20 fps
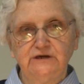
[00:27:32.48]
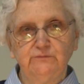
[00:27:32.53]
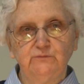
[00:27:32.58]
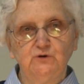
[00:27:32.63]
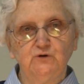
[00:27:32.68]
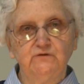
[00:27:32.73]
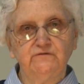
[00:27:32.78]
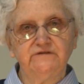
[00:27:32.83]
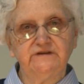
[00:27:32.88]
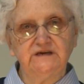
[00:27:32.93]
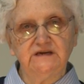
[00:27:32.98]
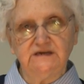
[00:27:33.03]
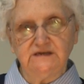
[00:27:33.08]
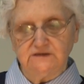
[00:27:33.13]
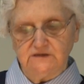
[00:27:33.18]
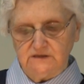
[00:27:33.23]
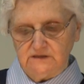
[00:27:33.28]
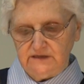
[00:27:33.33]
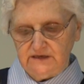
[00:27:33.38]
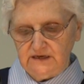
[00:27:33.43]
moved
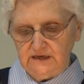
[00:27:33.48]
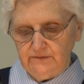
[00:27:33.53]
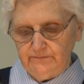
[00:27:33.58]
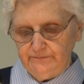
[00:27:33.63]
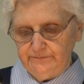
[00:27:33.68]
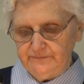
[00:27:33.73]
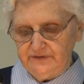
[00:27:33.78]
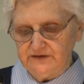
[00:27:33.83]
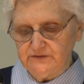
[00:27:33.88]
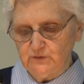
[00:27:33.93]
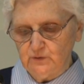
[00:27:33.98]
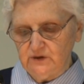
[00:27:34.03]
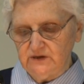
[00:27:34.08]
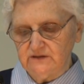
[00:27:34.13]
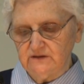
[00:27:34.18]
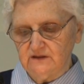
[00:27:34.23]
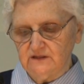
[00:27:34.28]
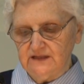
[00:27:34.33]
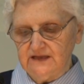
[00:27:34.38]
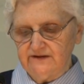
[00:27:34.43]
easily between
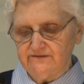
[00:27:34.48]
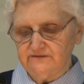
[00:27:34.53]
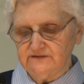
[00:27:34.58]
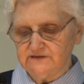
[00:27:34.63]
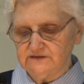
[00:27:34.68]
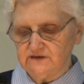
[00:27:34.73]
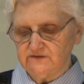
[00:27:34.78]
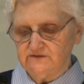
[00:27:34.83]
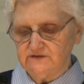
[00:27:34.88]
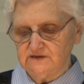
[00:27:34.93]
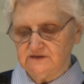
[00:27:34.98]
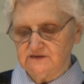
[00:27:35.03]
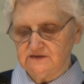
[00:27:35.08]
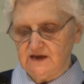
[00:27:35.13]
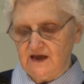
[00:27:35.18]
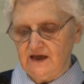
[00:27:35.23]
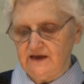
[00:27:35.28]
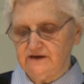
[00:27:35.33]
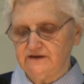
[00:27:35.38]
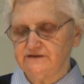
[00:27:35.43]
the levels of
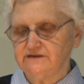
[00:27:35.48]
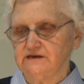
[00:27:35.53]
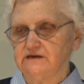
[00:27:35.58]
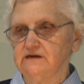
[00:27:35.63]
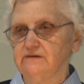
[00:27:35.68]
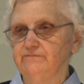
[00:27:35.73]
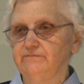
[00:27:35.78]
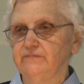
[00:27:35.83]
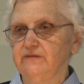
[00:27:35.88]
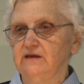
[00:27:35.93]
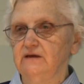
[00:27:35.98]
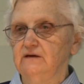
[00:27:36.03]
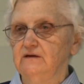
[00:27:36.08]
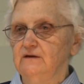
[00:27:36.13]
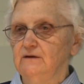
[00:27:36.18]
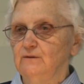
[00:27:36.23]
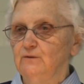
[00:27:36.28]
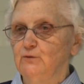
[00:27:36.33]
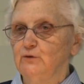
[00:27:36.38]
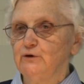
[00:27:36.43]
society,
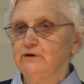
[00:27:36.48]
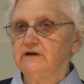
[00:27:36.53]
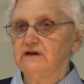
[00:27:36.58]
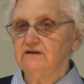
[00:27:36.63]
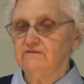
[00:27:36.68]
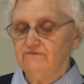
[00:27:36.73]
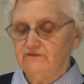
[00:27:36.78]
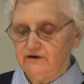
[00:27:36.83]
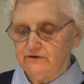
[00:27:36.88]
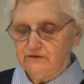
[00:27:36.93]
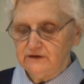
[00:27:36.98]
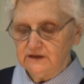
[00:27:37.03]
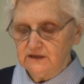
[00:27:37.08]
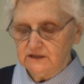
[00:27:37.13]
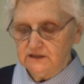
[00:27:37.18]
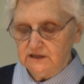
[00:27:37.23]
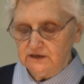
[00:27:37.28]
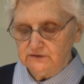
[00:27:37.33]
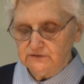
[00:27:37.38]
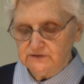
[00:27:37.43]
working very
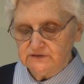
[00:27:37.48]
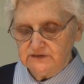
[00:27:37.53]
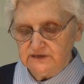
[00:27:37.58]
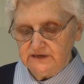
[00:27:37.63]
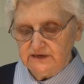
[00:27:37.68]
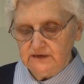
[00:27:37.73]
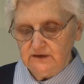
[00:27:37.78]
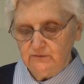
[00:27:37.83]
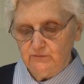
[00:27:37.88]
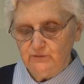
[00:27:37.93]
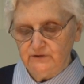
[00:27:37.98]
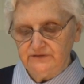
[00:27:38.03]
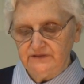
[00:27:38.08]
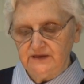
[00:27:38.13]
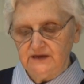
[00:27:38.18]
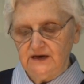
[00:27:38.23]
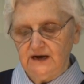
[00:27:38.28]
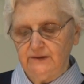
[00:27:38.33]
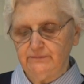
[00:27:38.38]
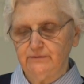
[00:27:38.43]
closely with
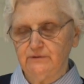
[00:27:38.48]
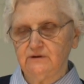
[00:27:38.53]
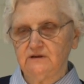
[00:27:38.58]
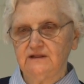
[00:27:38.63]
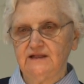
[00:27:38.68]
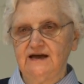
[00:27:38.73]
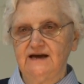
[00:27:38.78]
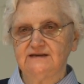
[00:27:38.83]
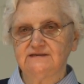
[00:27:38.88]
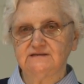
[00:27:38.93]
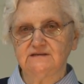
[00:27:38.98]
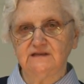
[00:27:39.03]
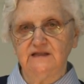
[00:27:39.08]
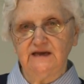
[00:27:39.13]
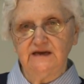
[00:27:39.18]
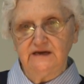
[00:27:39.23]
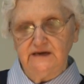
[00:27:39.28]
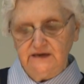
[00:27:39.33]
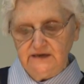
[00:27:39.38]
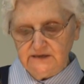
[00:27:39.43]
the upper-class
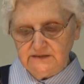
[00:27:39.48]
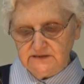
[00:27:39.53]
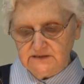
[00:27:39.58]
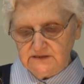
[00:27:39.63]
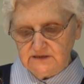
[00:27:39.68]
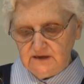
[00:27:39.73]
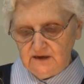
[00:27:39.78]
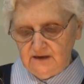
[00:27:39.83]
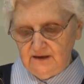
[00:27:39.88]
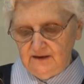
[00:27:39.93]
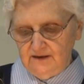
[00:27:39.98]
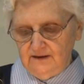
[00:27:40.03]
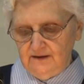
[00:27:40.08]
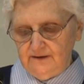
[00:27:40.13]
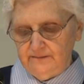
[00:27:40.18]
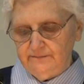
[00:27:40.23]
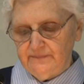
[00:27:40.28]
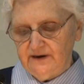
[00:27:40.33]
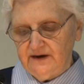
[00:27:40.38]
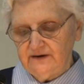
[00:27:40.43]
ladies,
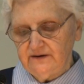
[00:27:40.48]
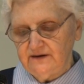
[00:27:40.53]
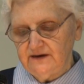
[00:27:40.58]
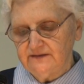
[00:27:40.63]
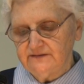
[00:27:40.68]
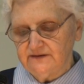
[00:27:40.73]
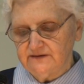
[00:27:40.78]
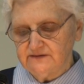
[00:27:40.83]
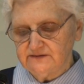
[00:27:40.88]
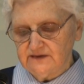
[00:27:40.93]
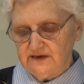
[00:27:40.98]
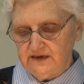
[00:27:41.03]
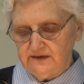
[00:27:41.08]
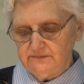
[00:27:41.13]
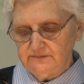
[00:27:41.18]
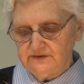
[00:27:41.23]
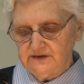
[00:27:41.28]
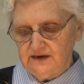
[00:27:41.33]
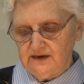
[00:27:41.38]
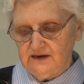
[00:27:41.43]
but at the
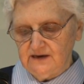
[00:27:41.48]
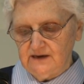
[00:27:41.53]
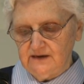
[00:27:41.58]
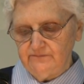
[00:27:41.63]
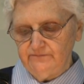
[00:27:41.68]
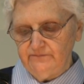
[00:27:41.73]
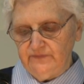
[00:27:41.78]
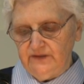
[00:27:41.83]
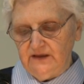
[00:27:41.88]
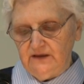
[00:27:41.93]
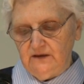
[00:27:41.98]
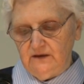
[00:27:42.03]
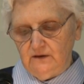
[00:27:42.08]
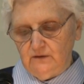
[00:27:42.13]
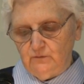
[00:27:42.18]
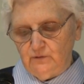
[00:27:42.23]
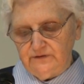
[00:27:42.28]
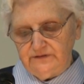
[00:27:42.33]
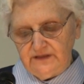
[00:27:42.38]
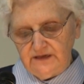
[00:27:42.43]
same time
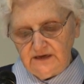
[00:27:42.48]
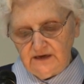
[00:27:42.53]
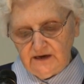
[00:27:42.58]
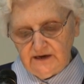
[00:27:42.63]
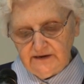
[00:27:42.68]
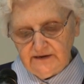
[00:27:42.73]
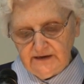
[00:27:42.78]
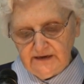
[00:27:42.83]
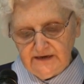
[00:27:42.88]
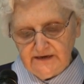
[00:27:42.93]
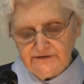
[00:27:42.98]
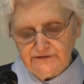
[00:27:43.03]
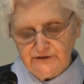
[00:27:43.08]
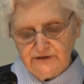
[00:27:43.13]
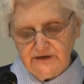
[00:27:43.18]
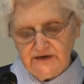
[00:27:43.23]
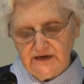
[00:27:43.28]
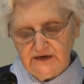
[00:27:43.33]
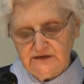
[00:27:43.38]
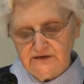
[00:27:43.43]
with the
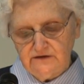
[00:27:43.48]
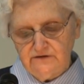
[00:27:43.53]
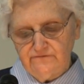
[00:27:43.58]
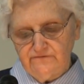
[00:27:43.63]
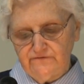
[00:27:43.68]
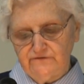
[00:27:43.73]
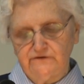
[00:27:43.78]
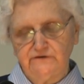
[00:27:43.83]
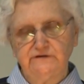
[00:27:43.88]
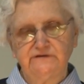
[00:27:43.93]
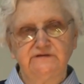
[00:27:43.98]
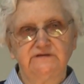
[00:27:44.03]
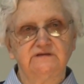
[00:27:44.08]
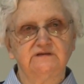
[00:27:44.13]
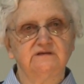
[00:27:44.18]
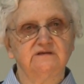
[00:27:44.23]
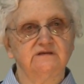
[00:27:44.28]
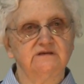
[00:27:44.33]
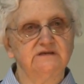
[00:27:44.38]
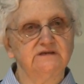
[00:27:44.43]
uneducated first
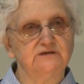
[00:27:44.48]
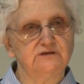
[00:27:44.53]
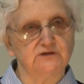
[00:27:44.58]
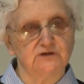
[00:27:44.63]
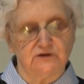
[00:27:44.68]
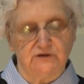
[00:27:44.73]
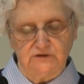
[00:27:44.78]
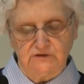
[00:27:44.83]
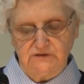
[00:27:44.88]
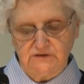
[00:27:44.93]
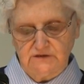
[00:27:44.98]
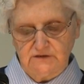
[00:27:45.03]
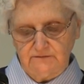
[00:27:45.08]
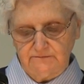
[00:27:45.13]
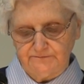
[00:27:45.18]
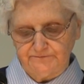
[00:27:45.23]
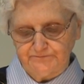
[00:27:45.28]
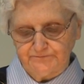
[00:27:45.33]
sisters.